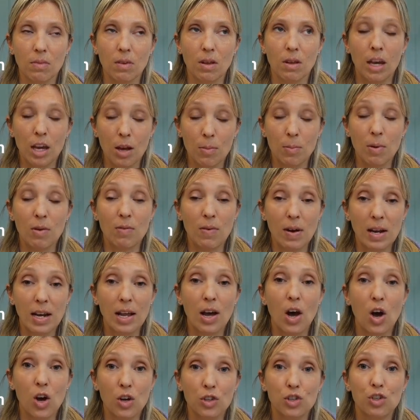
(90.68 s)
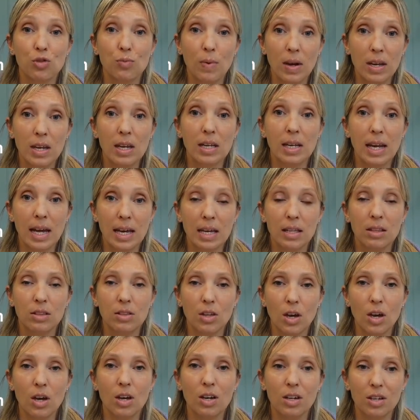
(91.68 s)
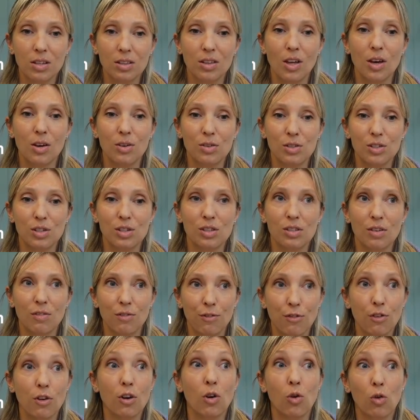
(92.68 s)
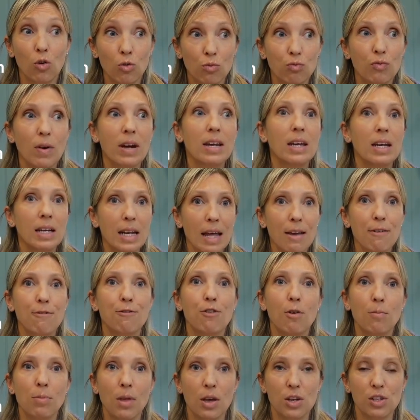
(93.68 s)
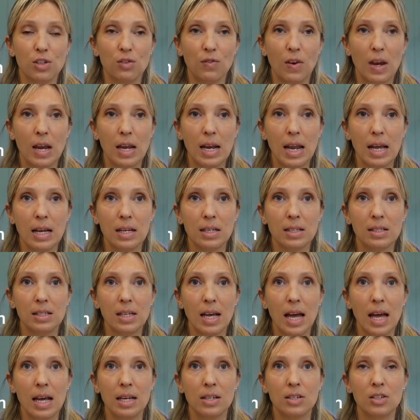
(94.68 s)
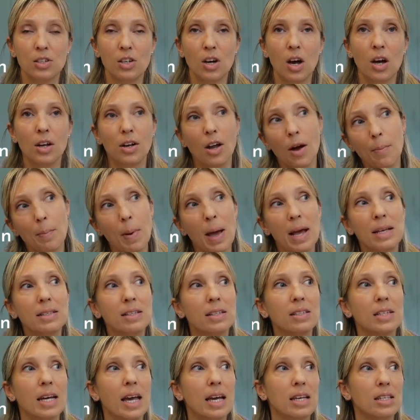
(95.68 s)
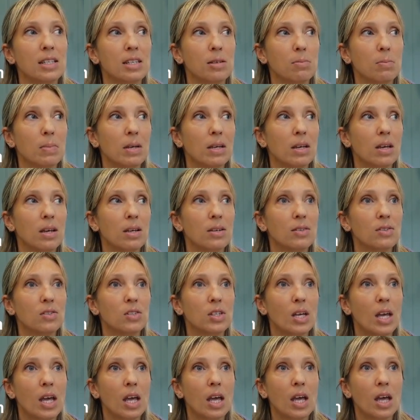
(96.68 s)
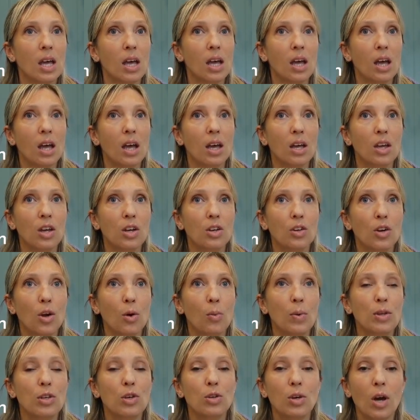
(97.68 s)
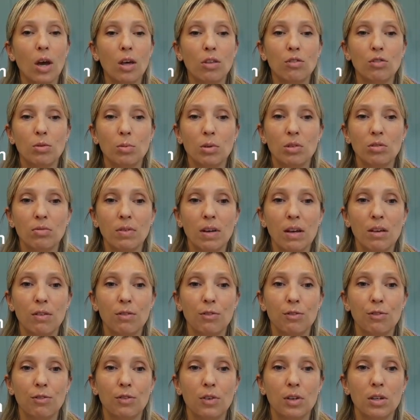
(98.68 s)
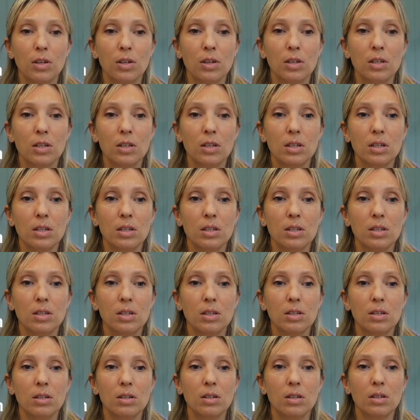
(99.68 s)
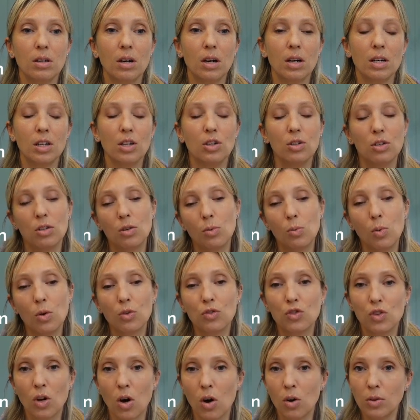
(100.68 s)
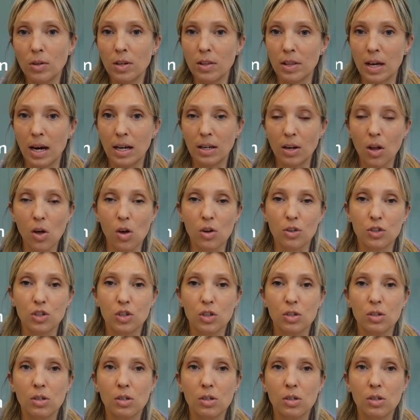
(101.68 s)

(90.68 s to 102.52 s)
It can be really hard to regulate those or regulate from those feelings. And I'm hesitating because, you know, when you go through a grief, you want to honour that loss.